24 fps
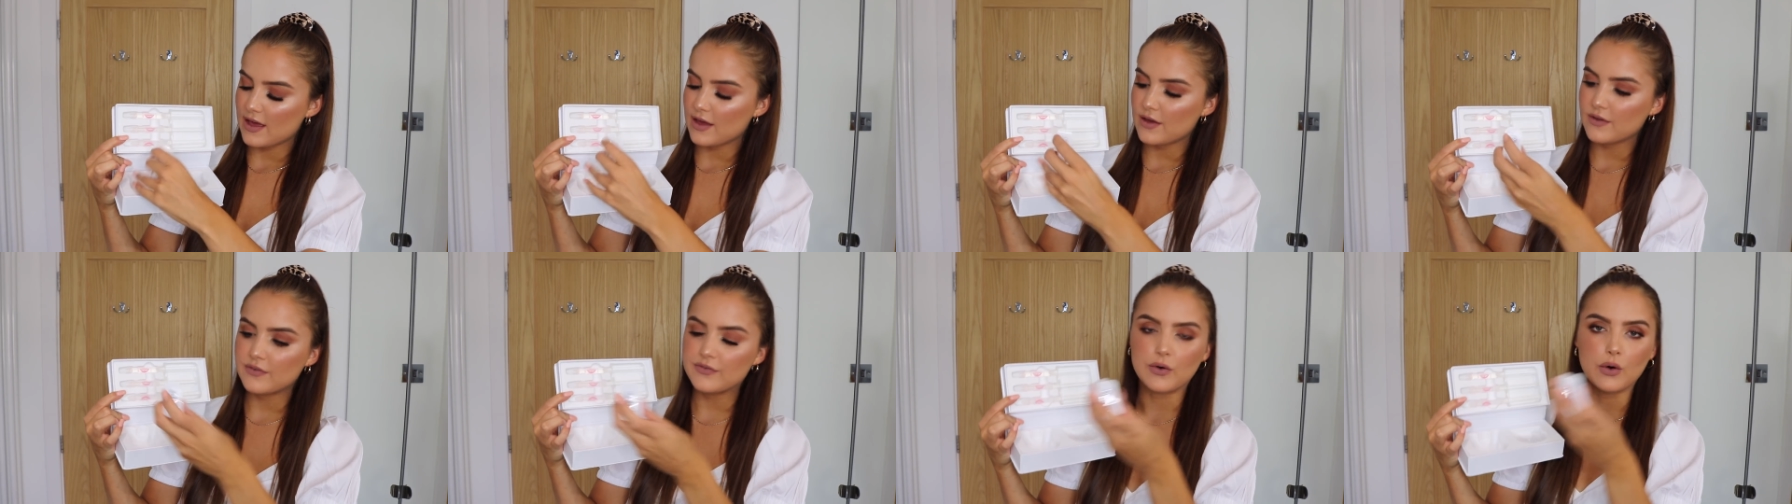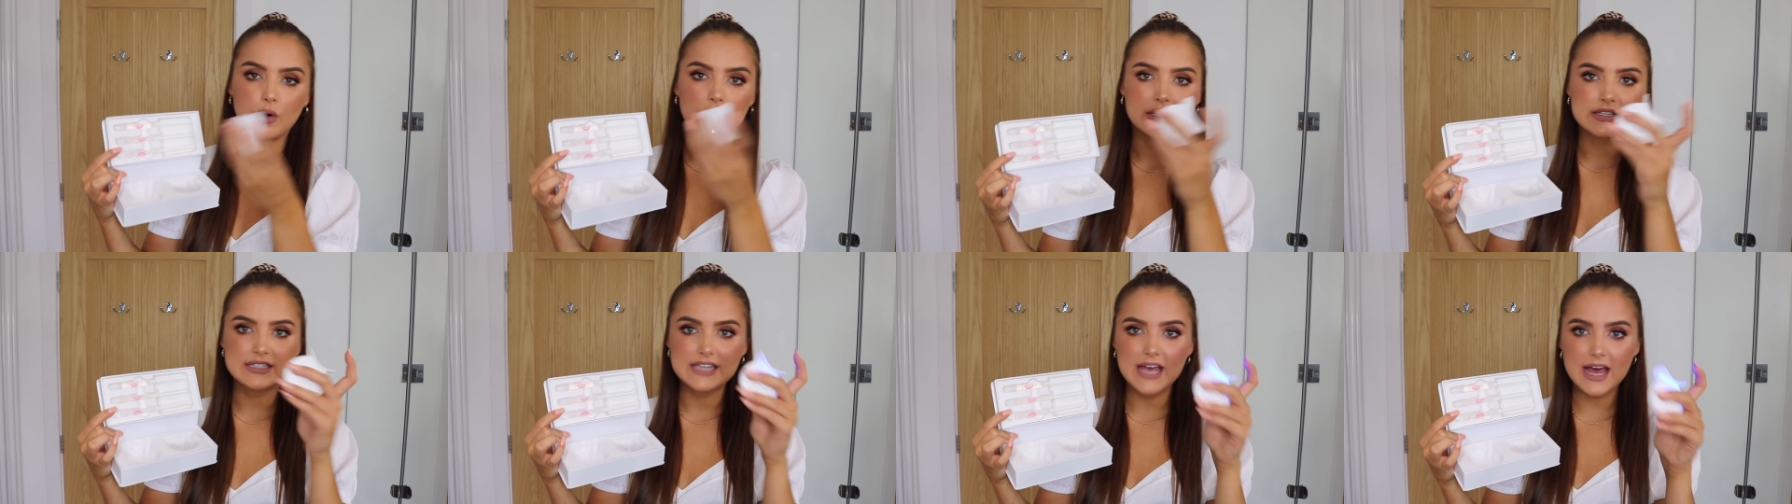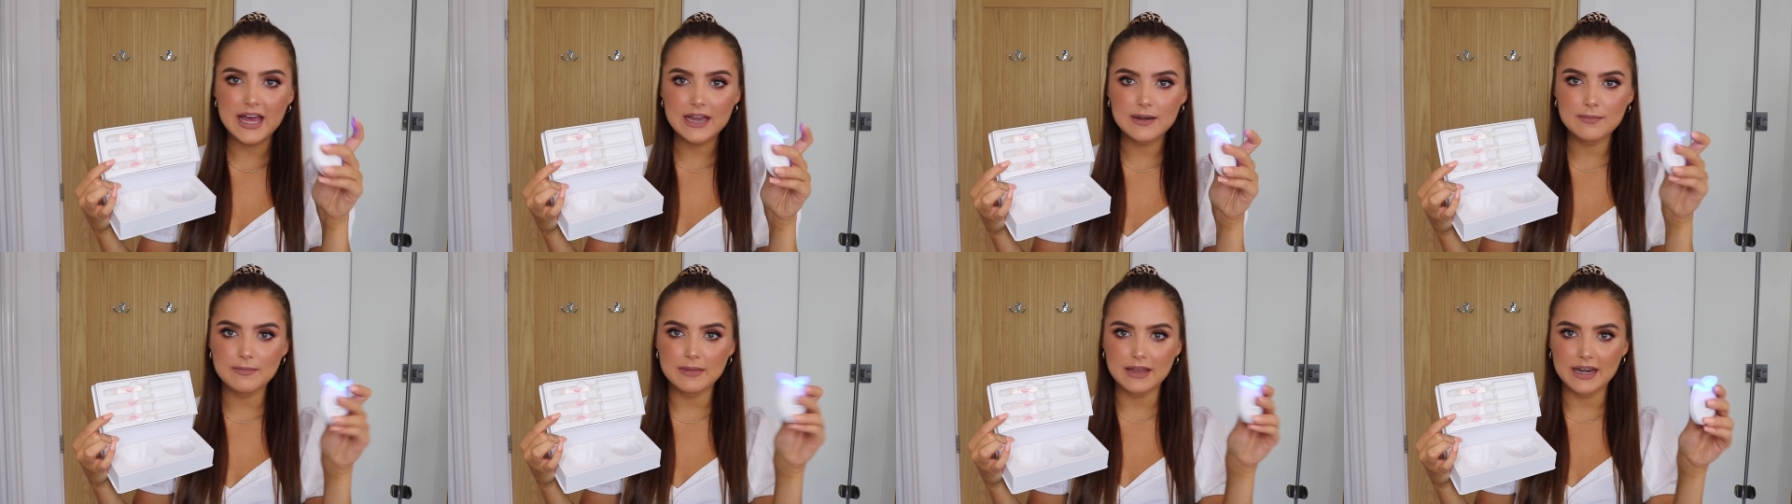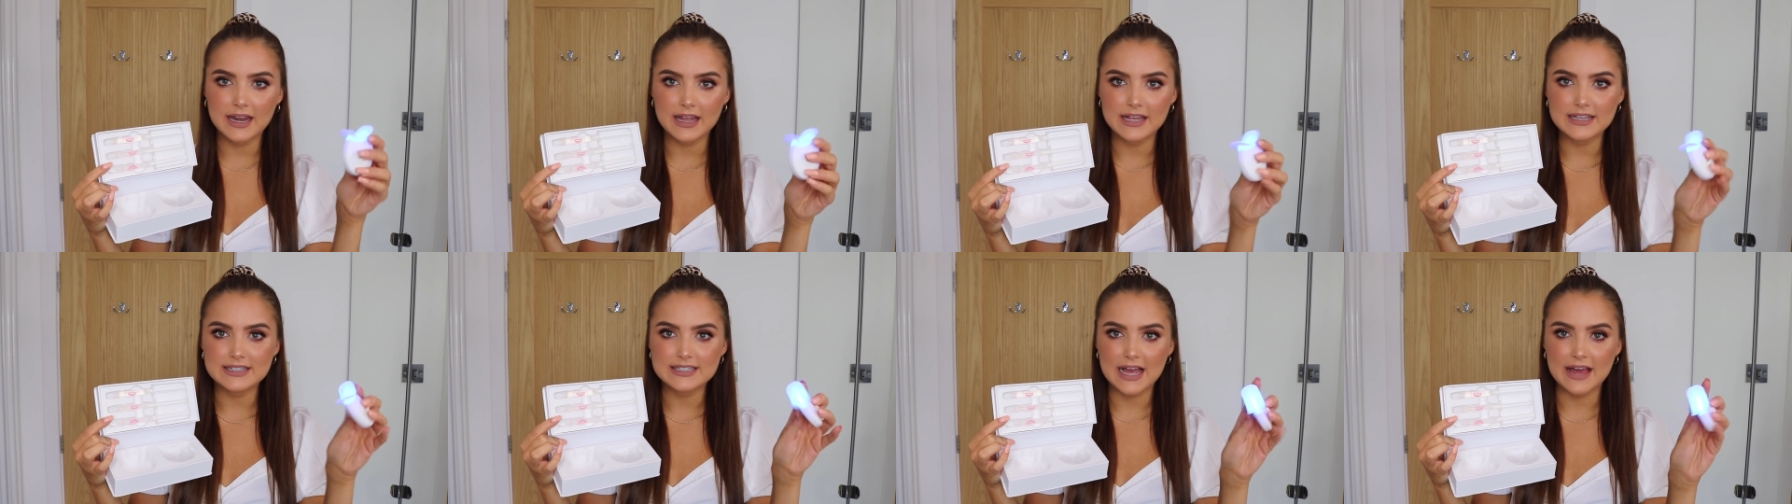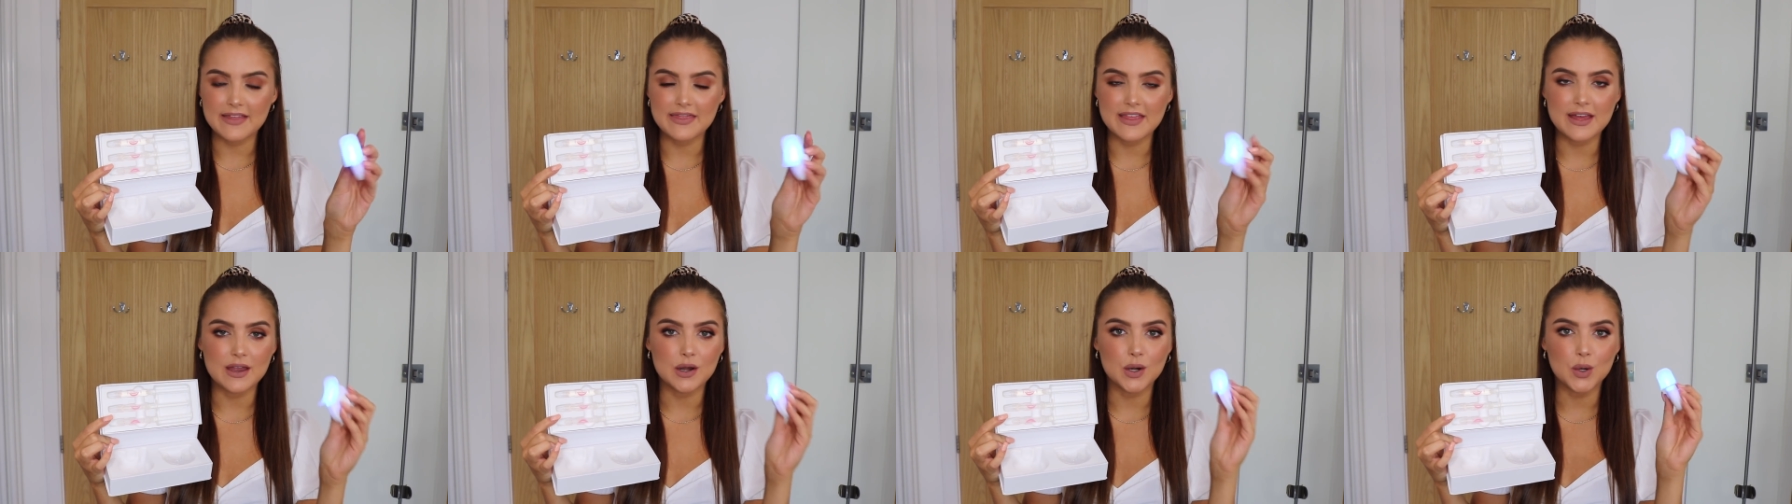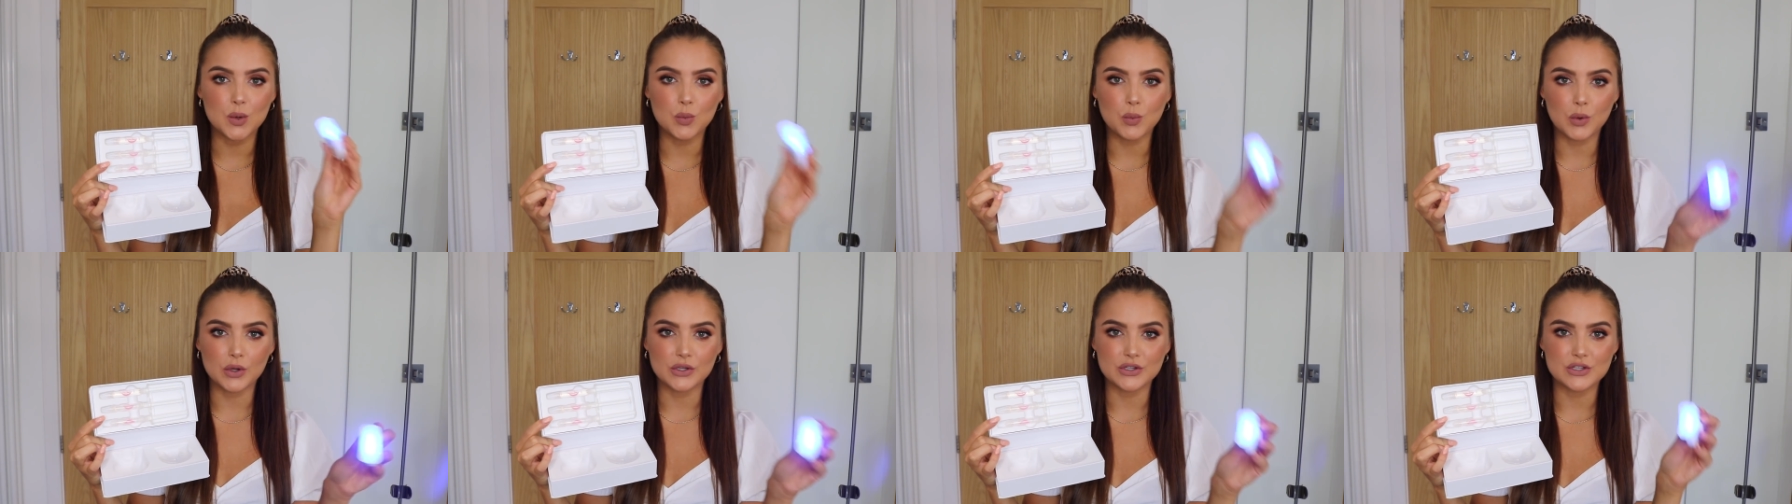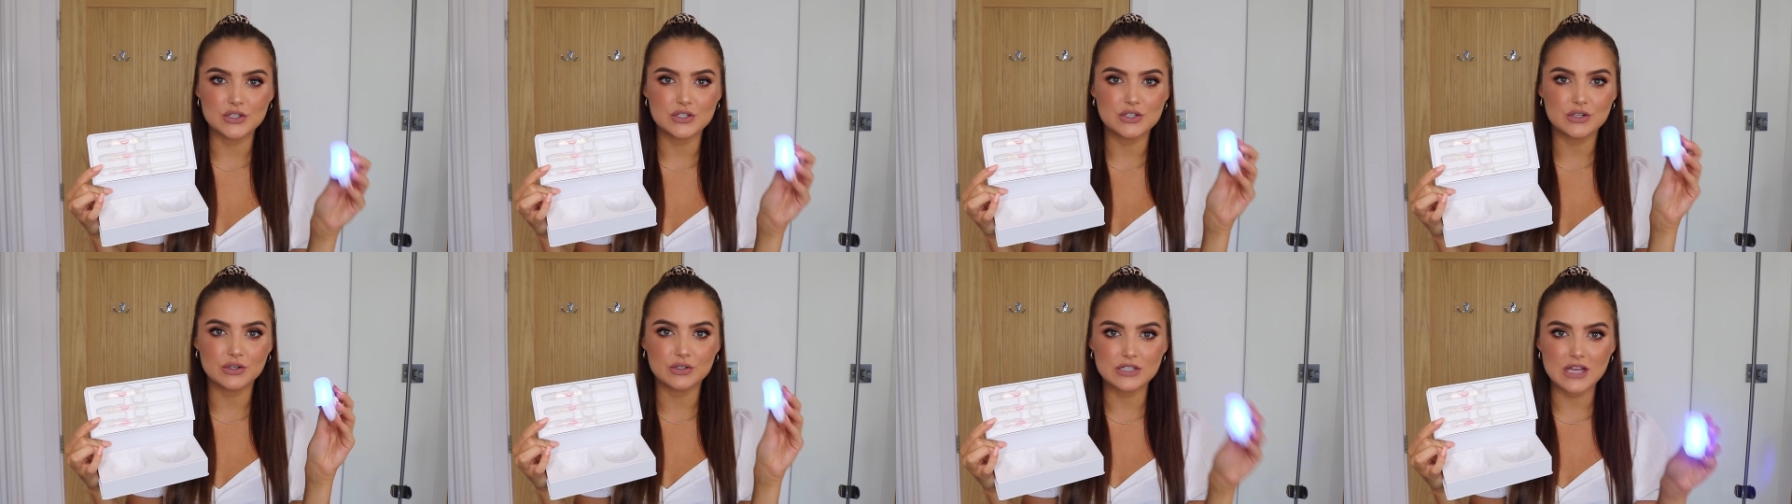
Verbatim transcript: for ten minutes, and then once your